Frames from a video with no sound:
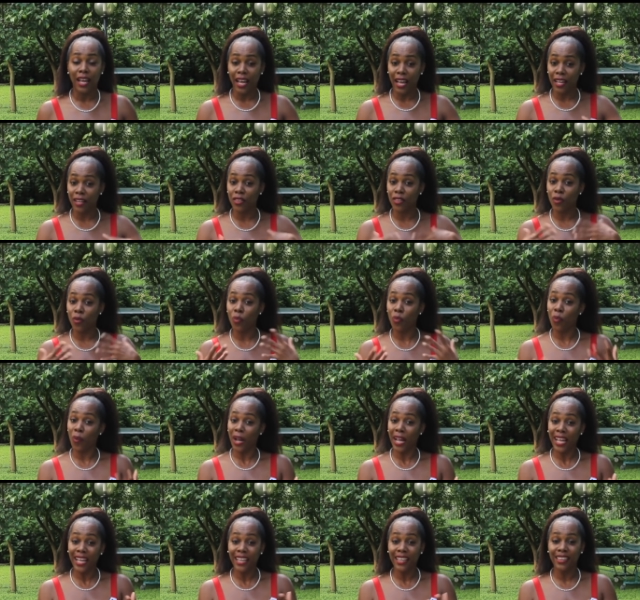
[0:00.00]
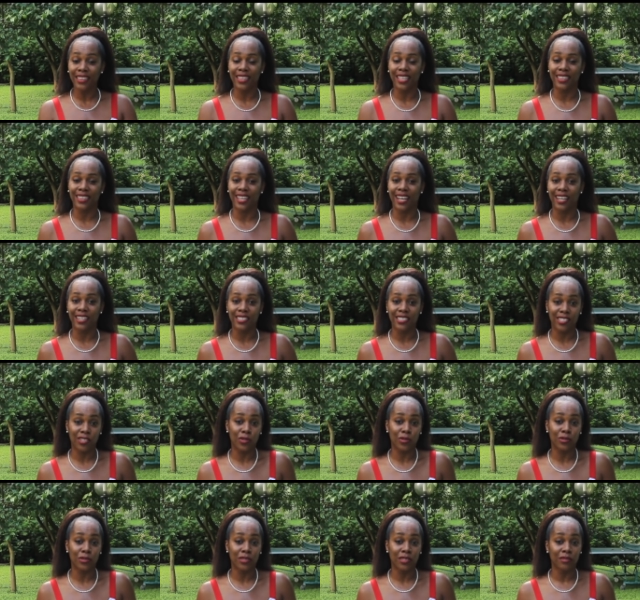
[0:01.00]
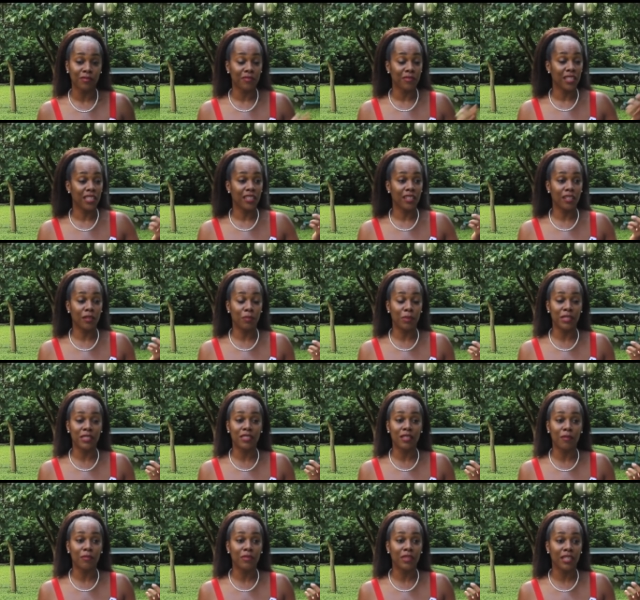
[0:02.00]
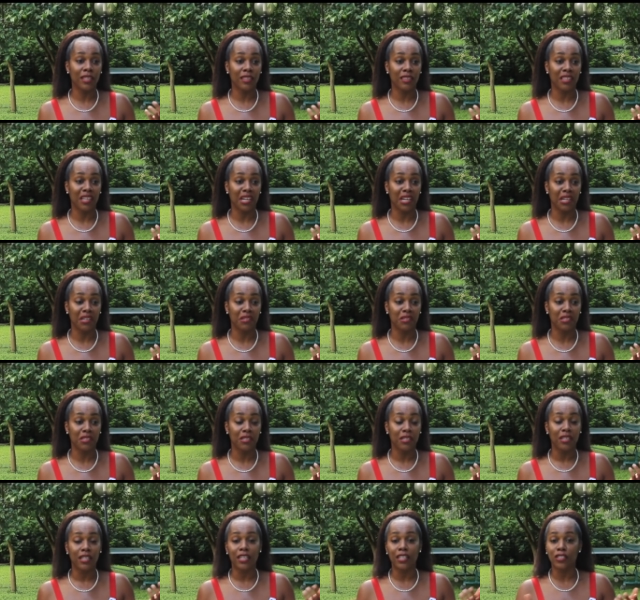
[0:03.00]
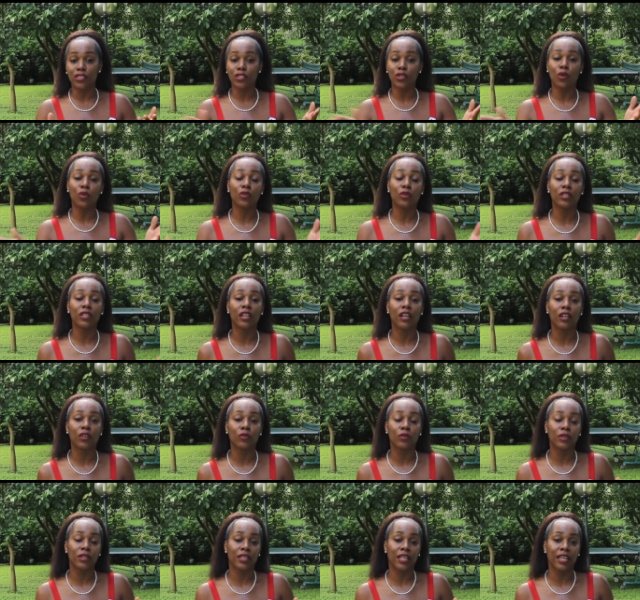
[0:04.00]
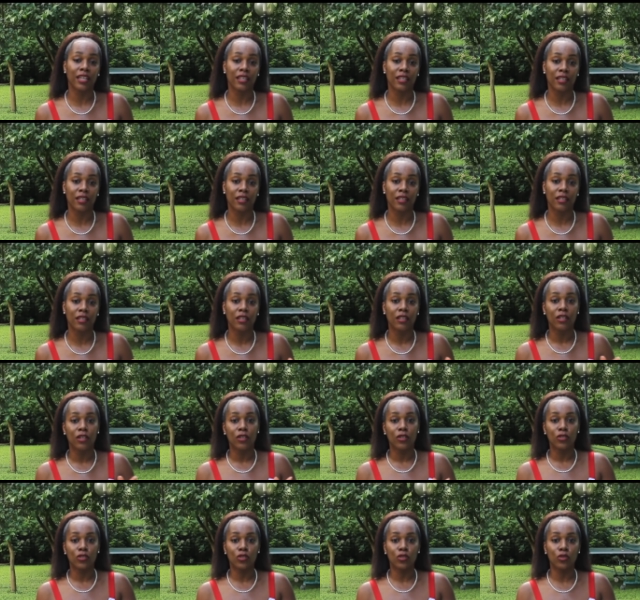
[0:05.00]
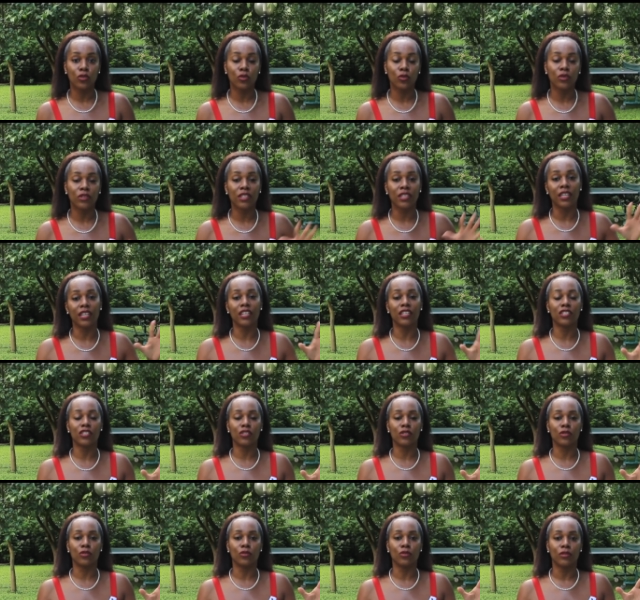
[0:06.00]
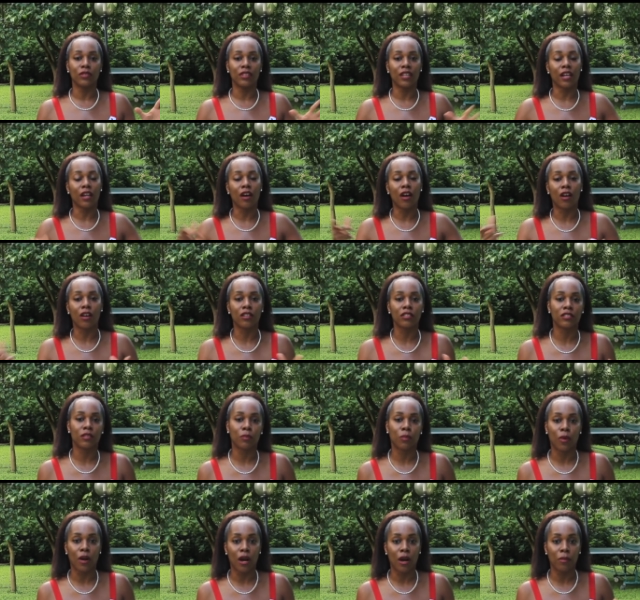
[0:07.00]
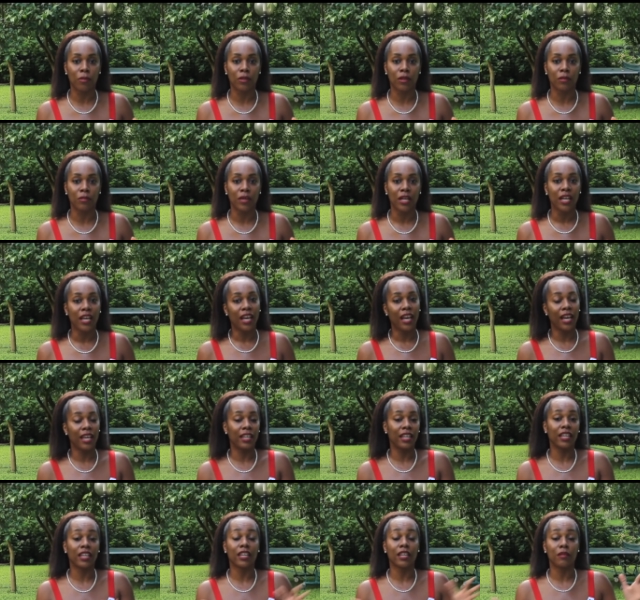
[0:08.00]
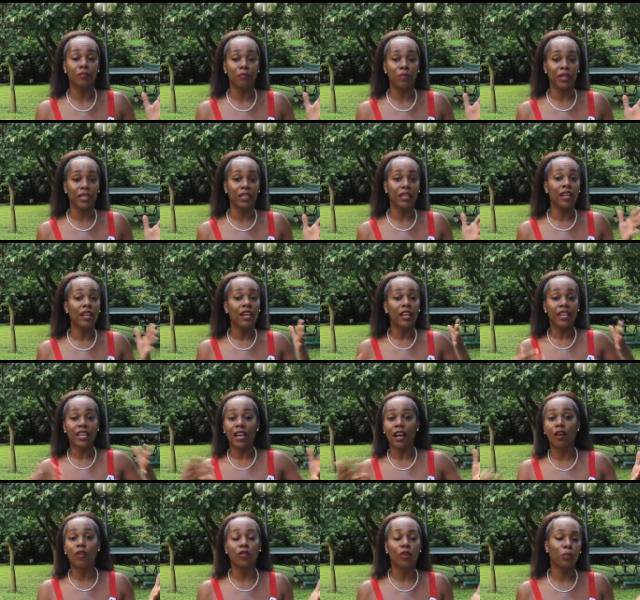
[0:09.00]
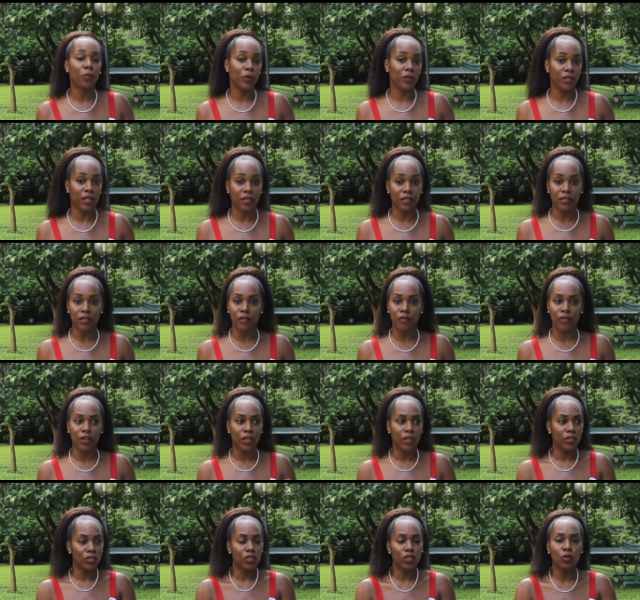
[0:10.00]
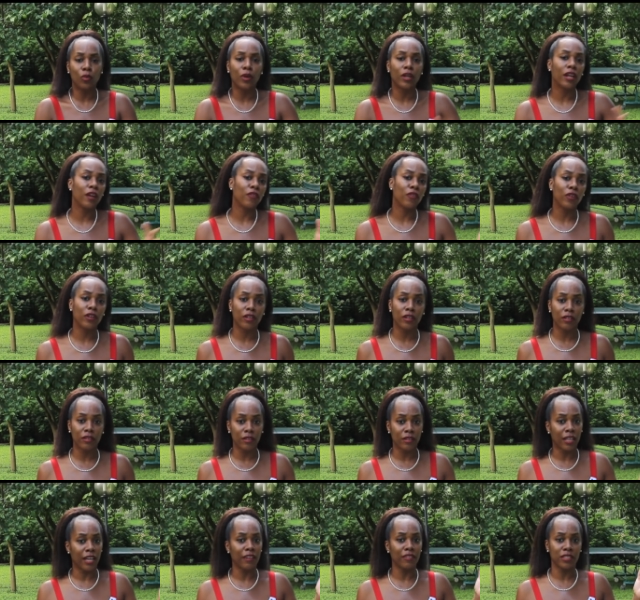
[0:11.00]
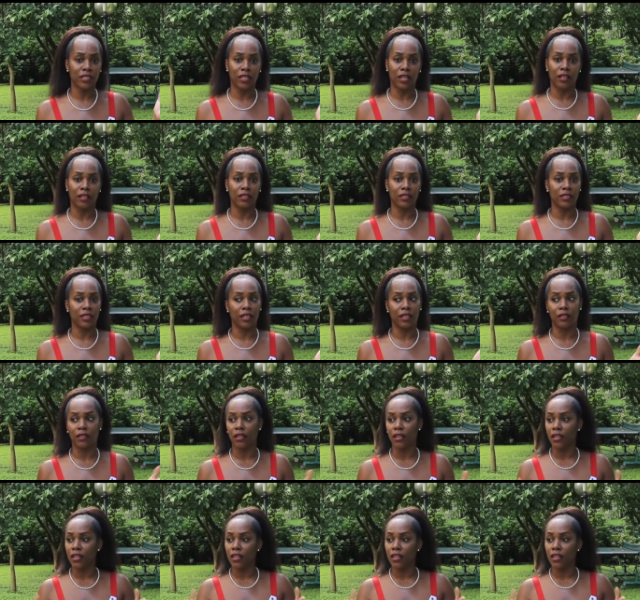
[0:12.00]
And the way that that shows could be something that is totally unrelated to the issue that caused the problem. And it can be counterproductive to whatever lifestyle it's in.